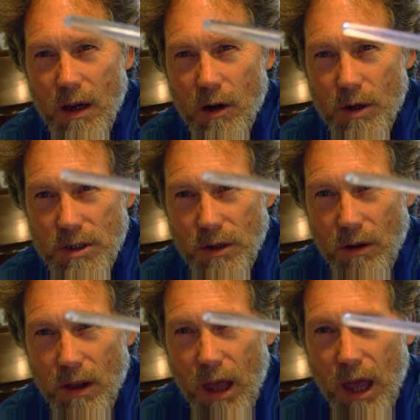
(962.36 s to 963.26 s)
crystal.
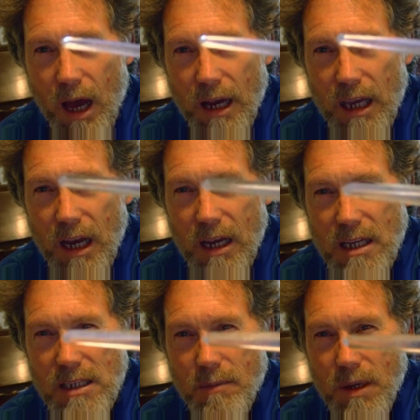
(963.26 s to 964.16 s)
Again, it
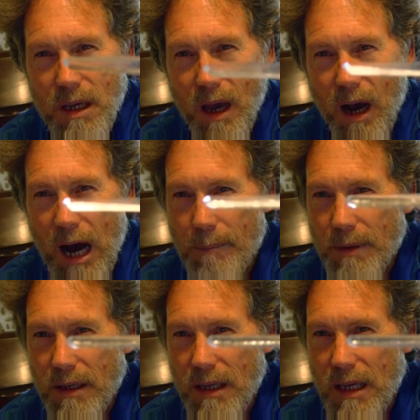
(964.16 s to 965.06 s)
needs to be
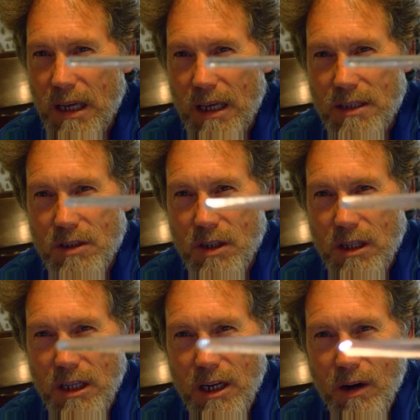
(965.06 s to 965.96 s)
optically as
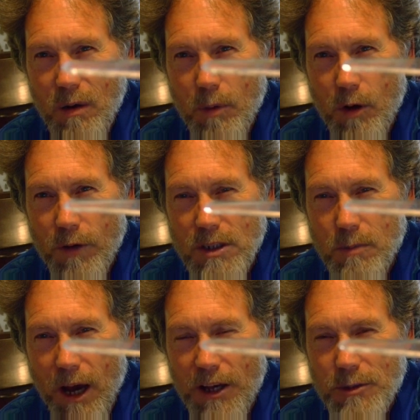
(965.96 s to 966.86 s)
clear and perfect as
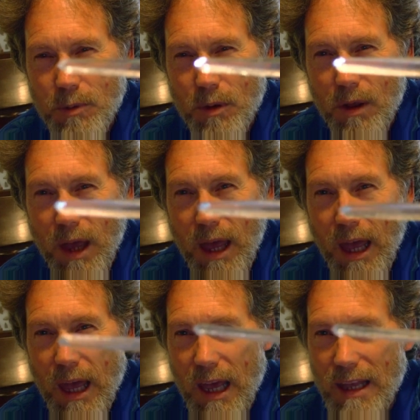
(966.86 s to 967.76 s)
possible
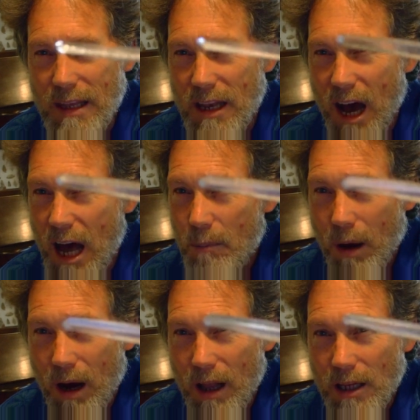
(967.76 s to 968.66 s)
and not
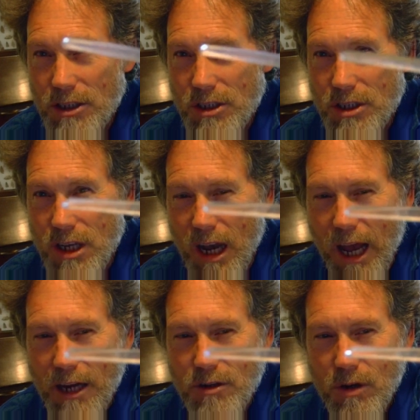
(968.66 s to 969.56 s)
polished, just a
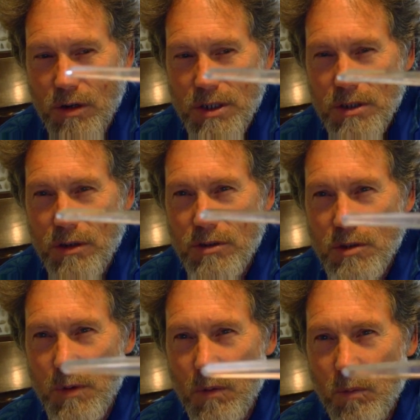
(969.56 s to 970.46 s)
natural crystal,
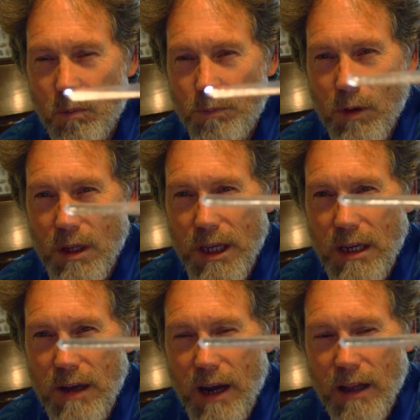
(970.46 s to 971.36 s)
just been
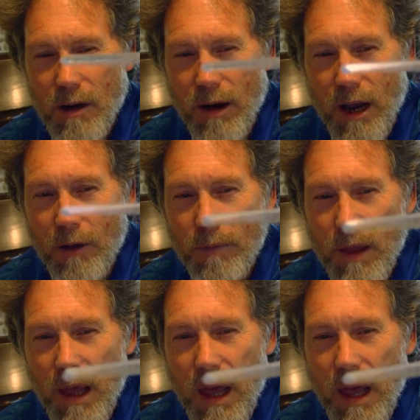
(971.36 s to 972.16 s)
cleaned out of the ground.